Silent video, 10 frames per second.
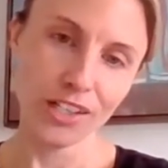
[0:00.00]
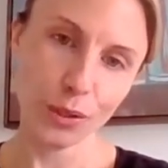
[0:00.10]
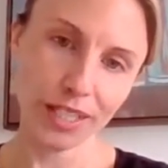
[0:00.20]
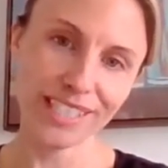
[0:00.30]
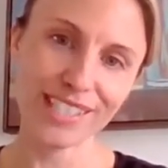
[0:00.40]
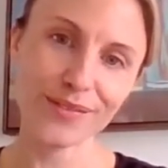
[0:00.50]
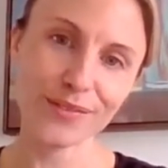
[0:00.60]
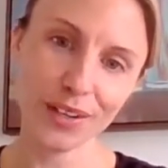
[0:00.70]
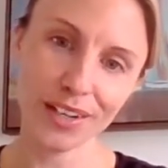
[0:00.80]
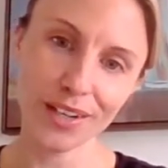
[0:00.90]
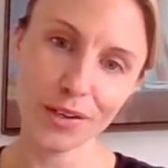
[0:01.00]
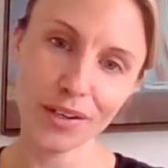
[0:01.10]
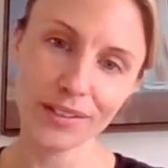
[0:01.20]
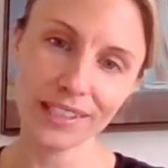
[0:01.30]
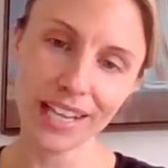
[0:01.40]
join us for
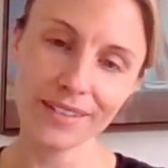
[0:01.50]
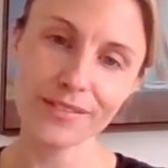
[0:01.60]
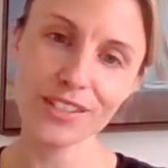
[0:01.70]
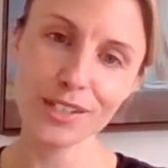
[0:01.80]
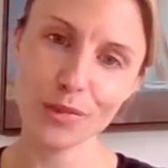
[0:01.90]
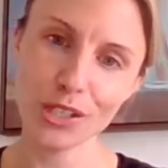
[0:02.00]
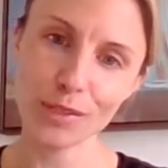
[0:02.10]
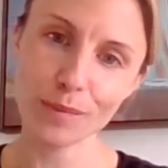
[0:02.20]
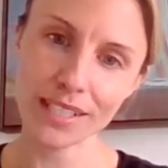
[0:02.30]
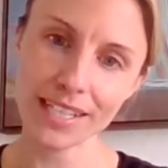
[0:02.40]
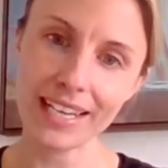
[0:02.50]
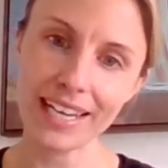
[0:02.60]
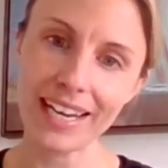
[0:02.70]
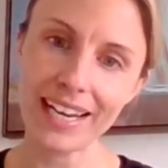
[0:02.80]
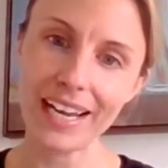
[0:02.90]
live stream worship at 10
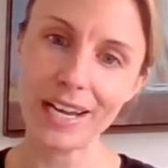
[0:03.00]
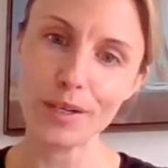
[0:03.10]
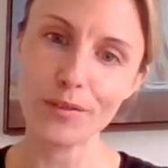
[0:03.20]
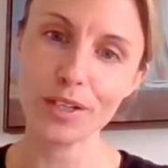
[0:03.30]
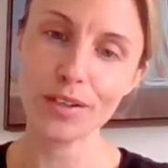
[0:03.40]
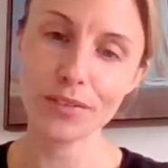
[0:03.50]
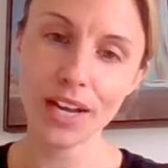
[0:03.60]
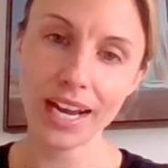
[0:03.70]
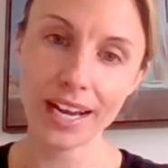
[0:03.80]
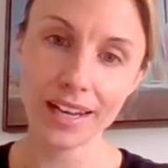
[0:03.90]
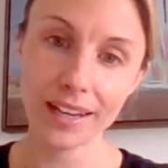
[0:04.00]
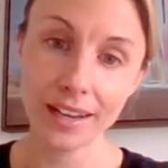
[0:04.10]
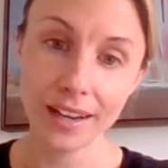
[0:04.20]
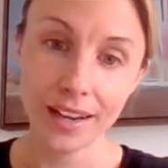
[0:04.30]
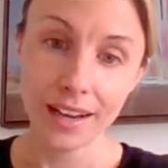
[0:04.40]
a.m. And we've had
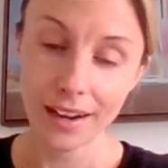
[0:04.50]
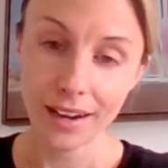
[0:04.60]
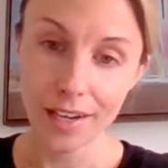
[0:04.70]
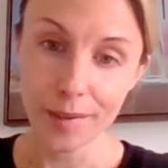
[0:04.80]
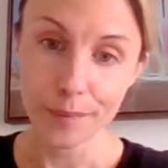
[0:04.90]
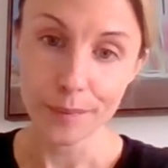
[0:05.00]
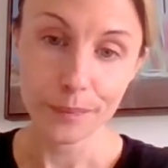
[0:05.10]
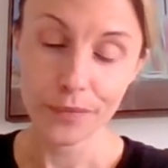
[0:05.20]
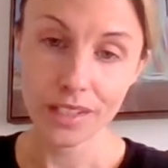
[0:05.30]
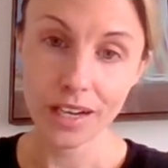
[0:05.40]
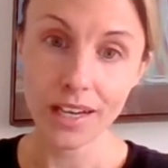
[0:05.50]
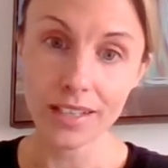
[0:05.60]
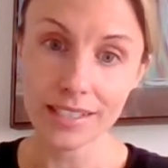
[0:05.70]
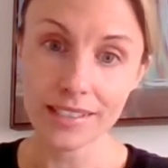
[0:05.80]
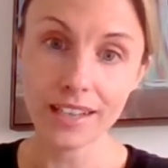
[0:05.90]
on
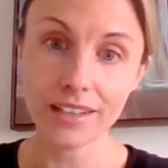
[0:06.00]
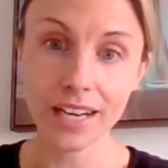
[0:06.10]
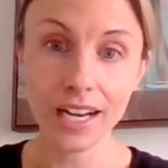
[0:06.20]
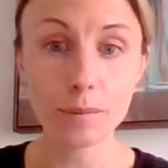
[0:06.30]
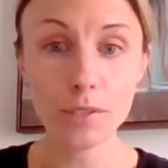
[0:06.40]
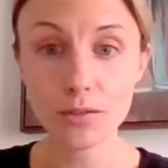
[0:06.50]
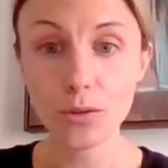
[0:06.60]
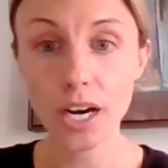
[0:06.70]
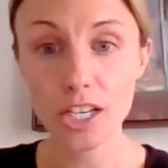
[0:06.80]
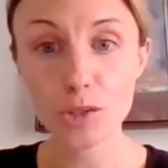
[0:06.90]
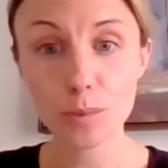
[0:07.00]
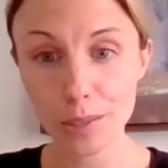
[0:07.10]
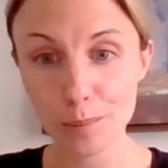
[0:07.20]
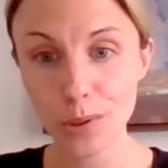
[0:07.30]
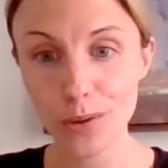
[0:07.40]
a Saturday up to 400
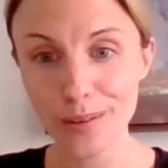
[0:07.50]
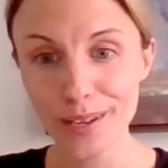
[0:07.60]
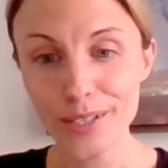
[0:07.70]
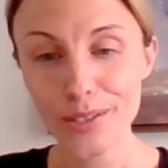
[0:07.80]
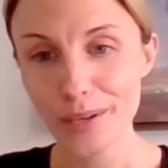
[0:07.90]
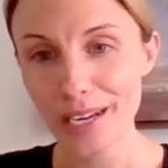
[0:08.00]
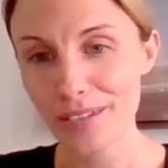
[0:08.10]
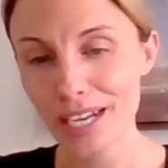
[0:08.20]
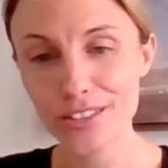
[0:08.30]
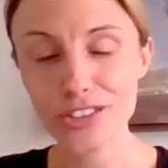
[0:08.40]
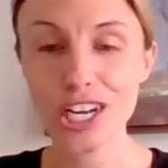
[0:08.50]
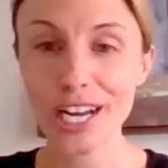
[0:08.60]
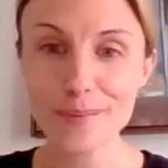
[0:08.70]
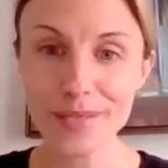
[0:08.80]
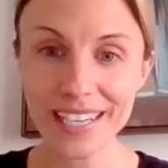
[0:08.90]
people who have either
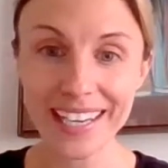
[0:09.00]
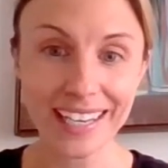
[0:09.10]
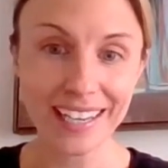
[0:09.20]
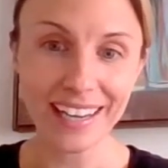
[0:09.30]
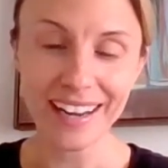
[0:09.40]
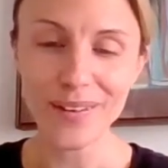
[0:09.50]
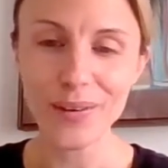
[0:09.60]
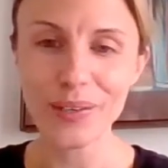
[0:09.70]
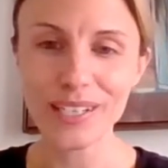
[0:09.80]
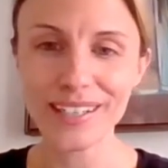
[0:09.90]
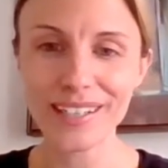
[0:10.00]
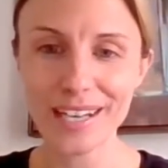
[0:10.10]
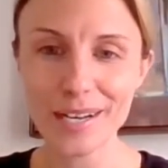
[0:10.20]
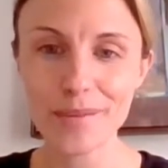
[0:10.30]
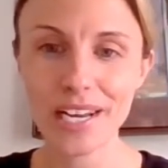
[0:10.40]
chimed in or
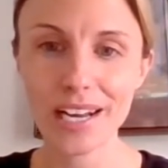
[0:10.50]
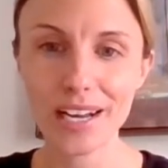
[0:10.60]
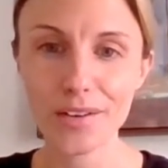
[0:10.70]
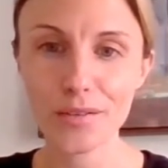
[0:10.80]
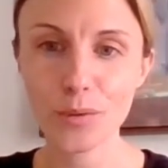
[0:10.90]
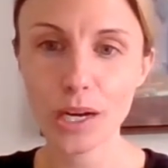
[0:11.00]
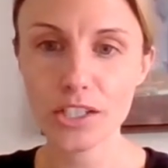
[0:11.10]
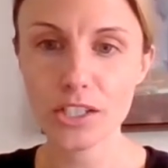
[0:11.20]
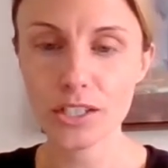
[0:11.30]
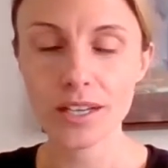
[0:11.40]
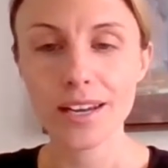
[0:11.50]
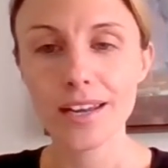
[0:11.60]
have watched